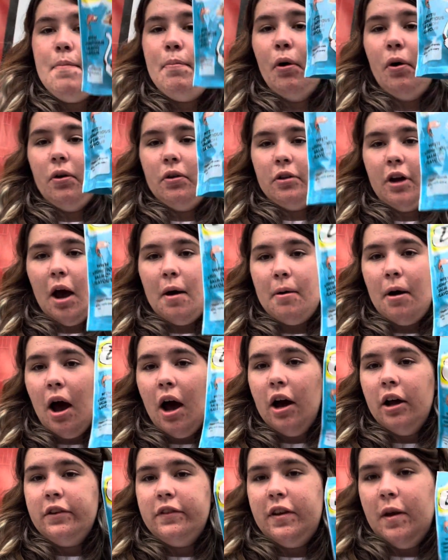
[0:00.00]
bought
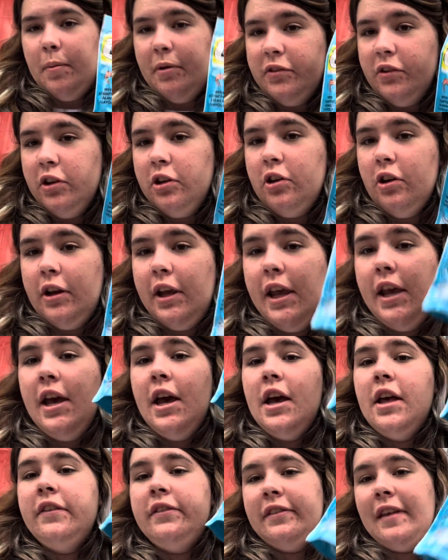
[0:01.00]
uh, Tibbles and Cookie
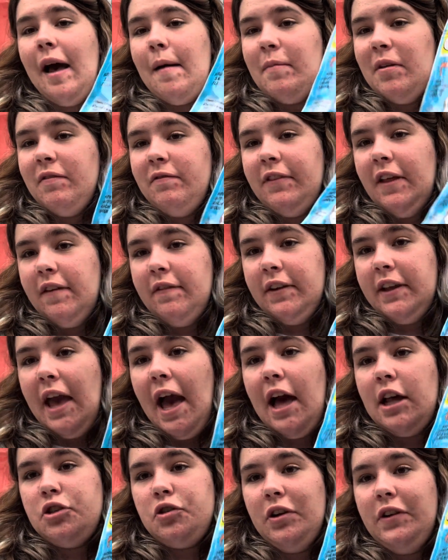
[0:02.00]
salmon flavored
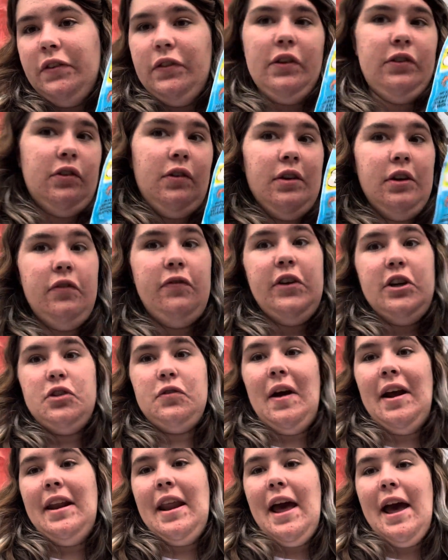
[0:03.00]
cat treats because they're in fish
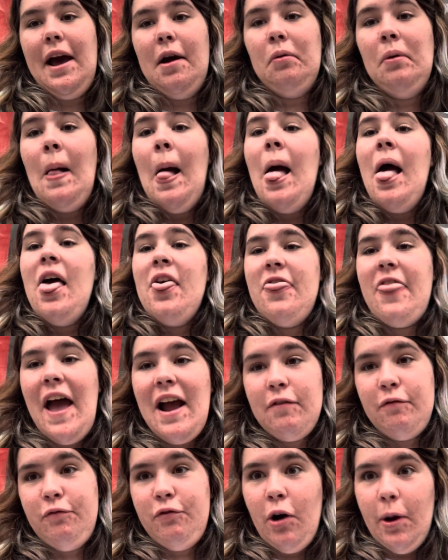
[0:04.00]
right now.
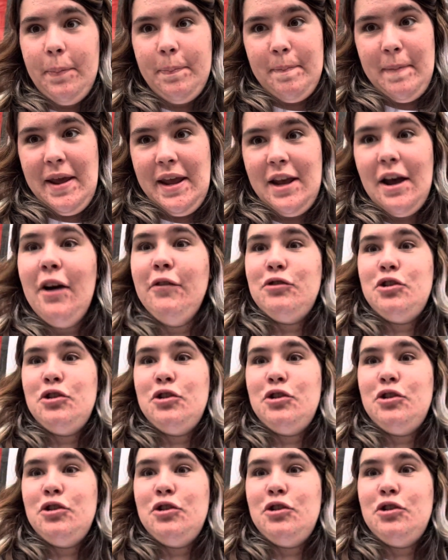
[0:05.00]
That robbed me of